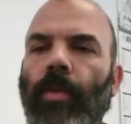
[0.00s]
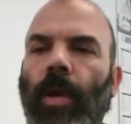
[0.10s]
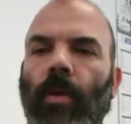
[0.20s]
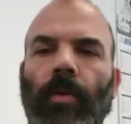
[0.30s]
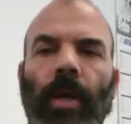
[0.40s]

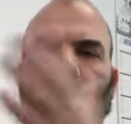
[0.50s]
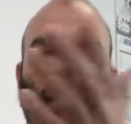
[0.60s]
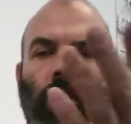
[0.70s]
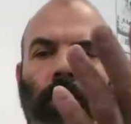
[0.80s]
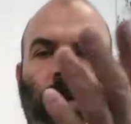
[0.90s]
it'll take
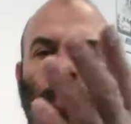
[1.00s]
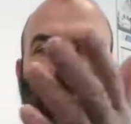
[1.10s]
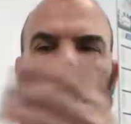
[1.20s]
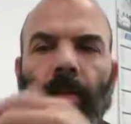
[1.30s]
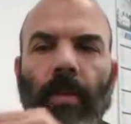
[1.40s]
another
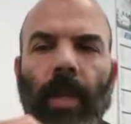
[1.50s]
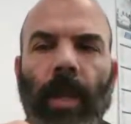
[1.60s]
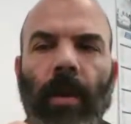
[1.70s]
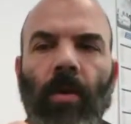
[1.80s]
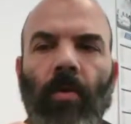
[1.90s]
measurement, then
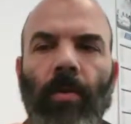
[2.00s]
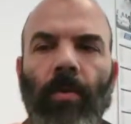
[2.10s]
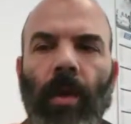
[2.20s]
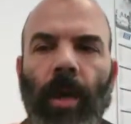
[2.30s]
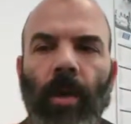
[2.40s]
I can go
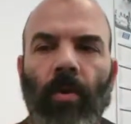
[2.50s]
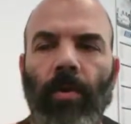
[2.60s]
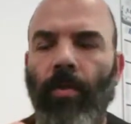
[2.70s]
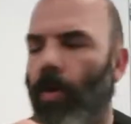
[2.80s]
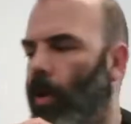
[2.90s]

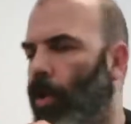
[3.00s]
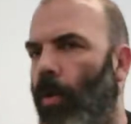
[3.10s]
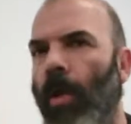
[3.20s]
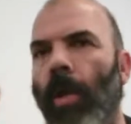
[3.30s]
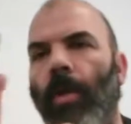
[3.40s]
through it.
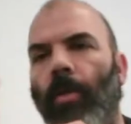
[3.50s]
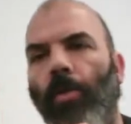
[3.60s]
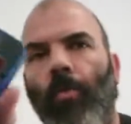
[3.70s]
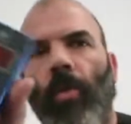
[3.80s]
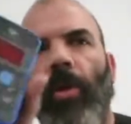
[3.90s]
So
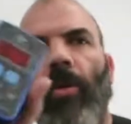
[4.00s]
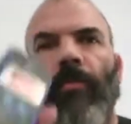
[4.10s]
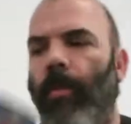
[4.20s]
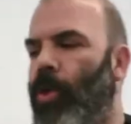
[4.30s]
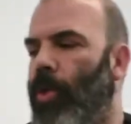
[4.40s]
there's some really good
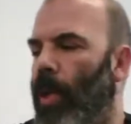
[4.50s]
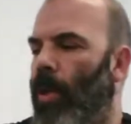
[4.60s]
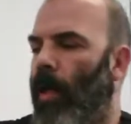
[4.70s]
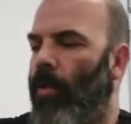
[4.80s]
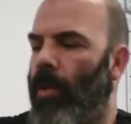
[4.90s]
information
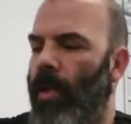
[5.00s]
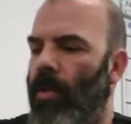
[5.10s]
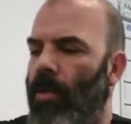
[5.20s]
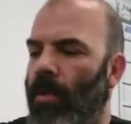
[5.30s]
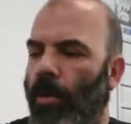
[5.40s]
here. I'll take
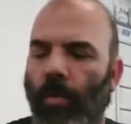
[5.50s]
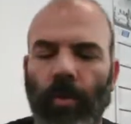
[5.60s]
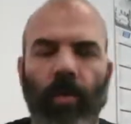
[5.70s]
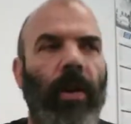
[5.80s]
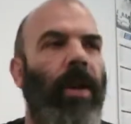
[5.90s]
you to the
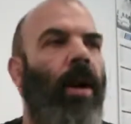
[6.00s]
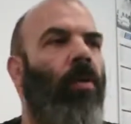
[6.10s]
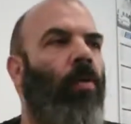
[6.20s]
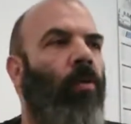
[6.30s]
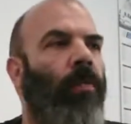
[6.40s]
screen right
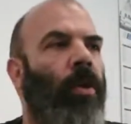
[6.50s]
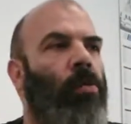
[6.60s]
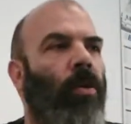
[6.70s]
now. Hopefully this